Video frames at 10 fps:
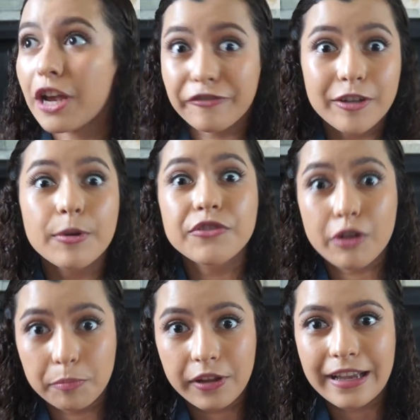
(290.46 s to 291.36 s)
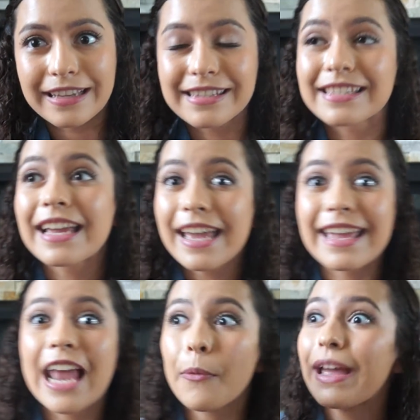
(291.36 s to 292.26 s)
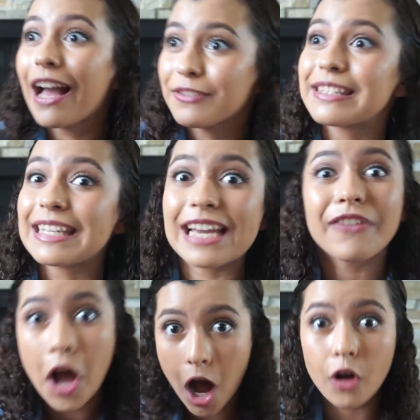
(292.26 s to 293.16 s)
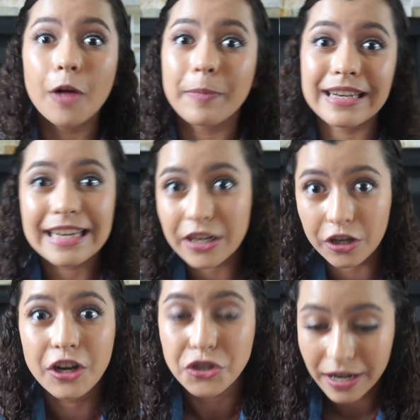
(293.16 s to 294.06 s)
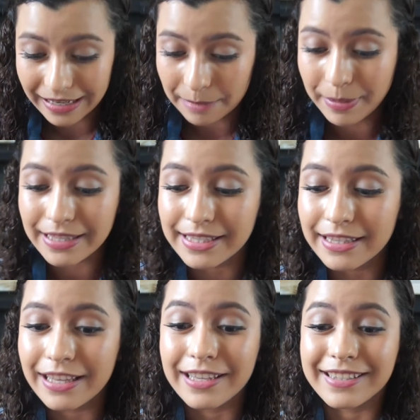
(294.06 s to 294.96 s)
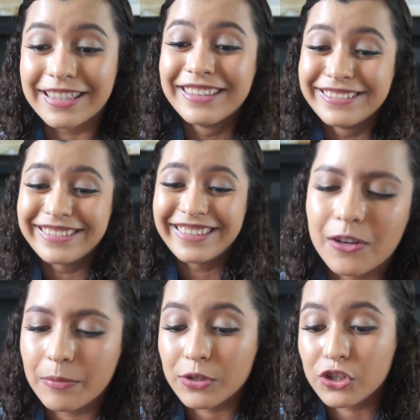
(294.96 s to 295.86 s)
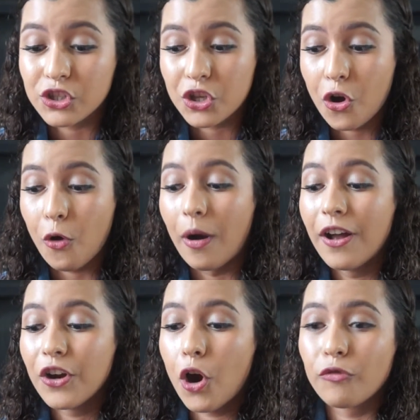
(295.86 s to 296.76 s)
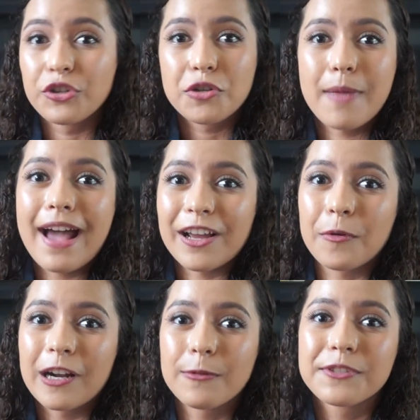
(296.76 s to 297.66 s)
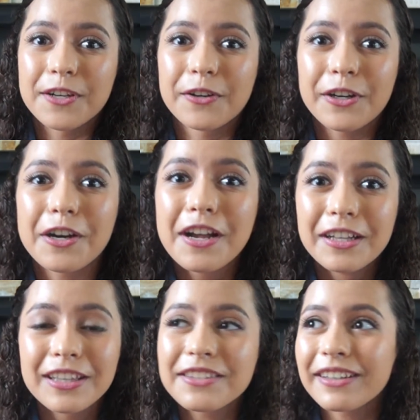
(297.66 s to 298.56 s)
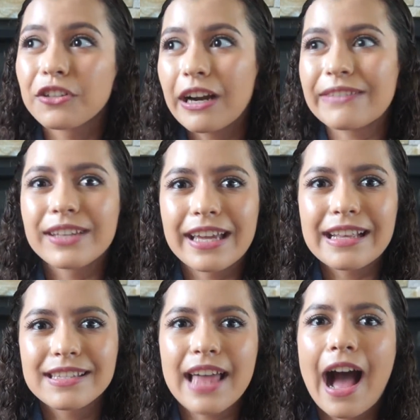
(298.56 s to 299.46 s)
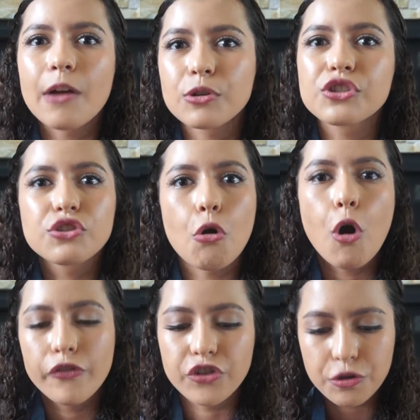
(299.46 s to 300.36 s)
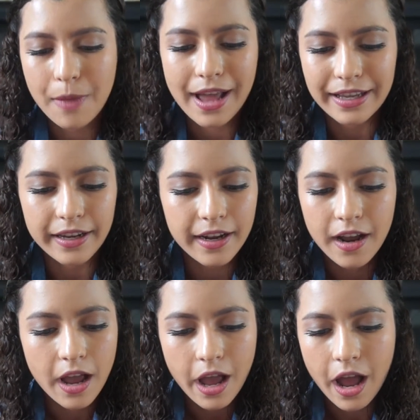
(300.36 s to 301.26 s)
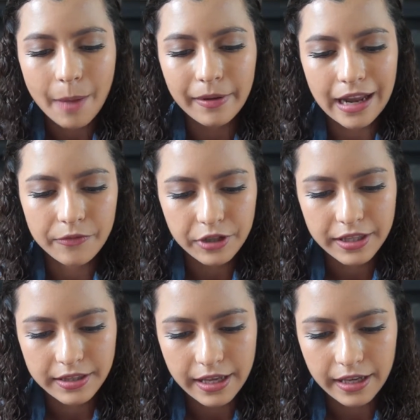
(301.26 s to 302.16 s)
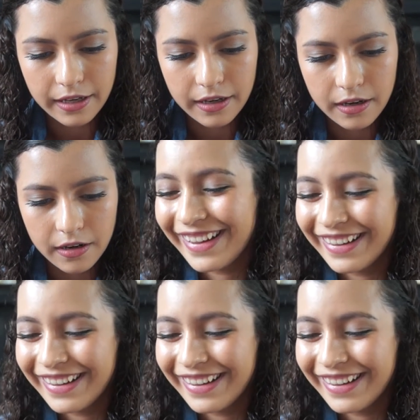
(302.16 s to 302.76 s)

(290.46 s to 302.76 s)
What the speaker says: Jeffrey was replaced, and now we have Steve all up in here trying to get a piece of this. I was so overdramatic when I was younger. Let's like not even get into that. I was so overdramatic about everything.